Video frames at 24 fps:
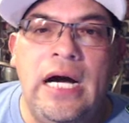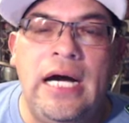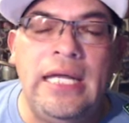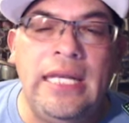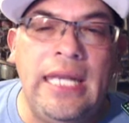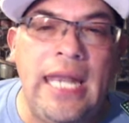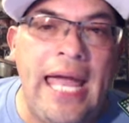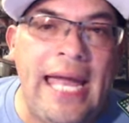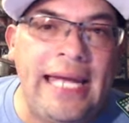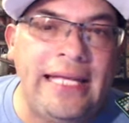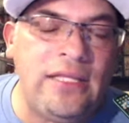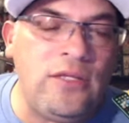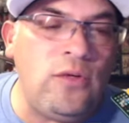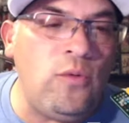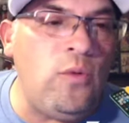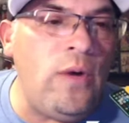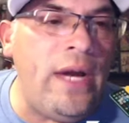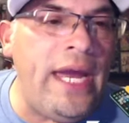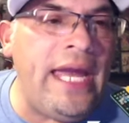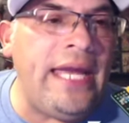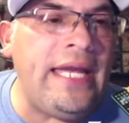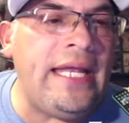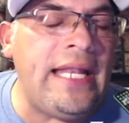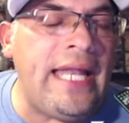started
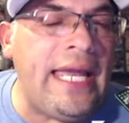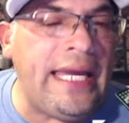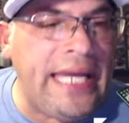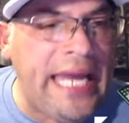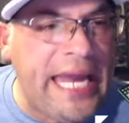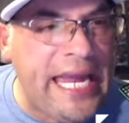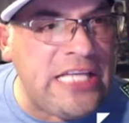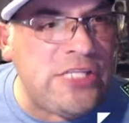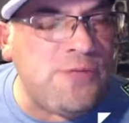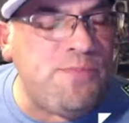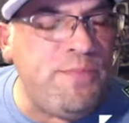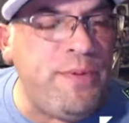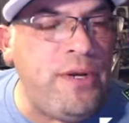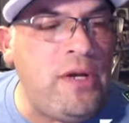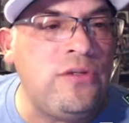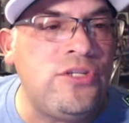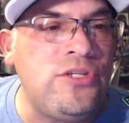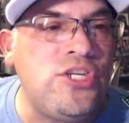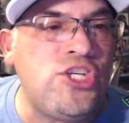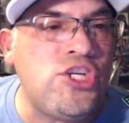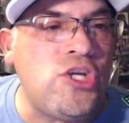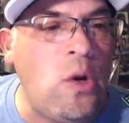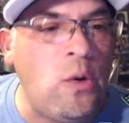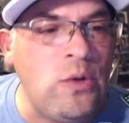behaving later
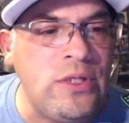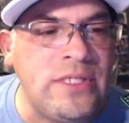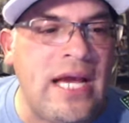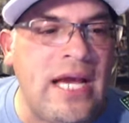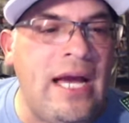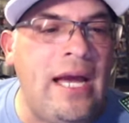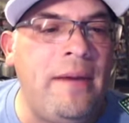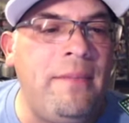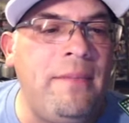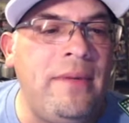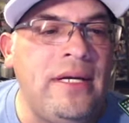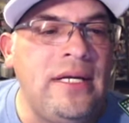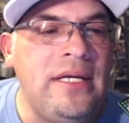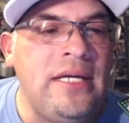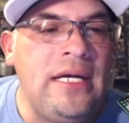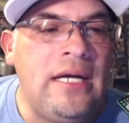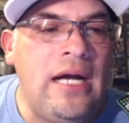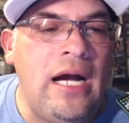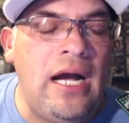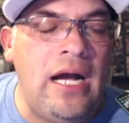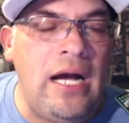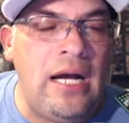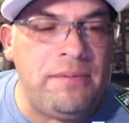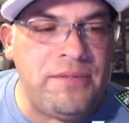on in the when they
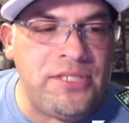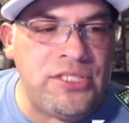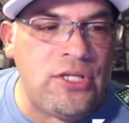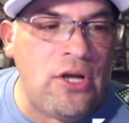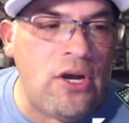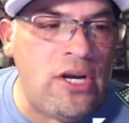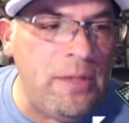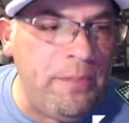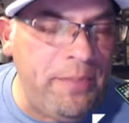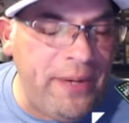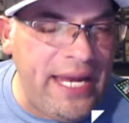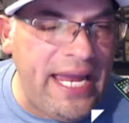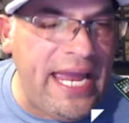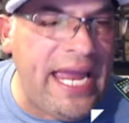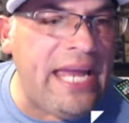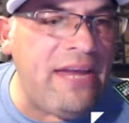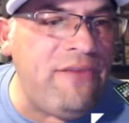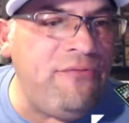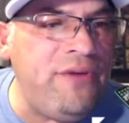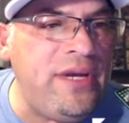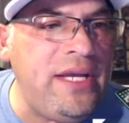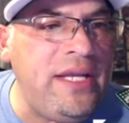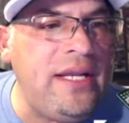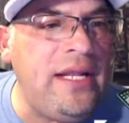got involved with
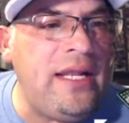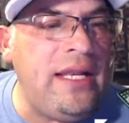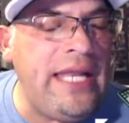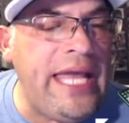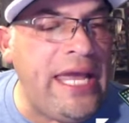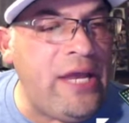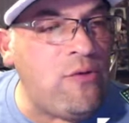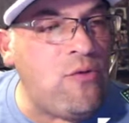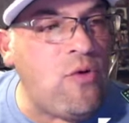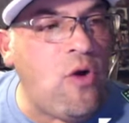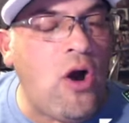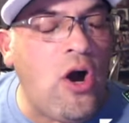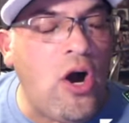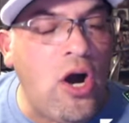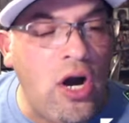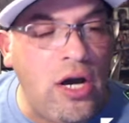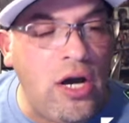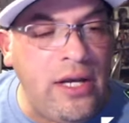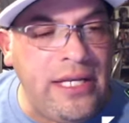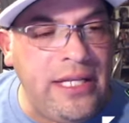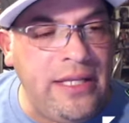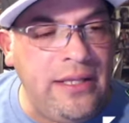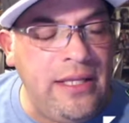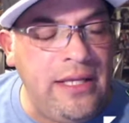boxing, which is more like a
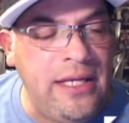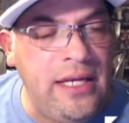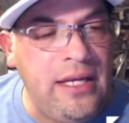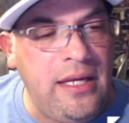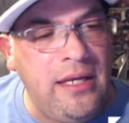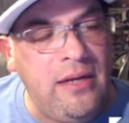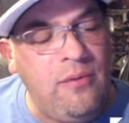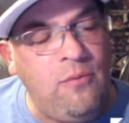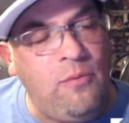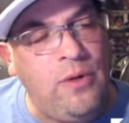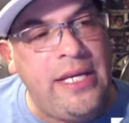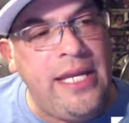promoter.